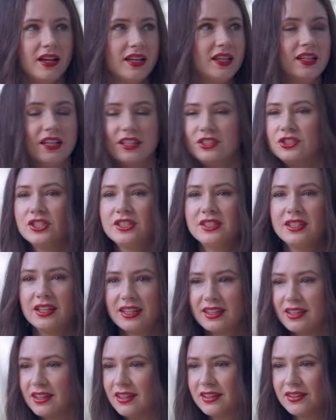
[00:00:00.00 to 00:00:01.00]
He
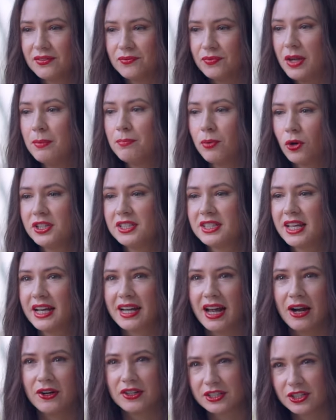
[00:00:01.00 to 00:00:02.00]
embodies
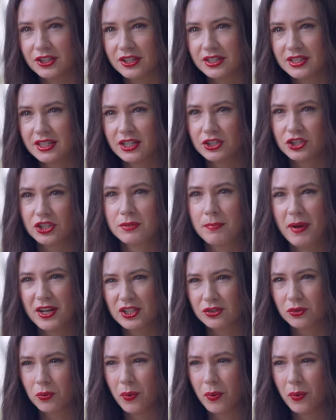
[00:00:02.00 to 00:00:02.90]
that character in such a special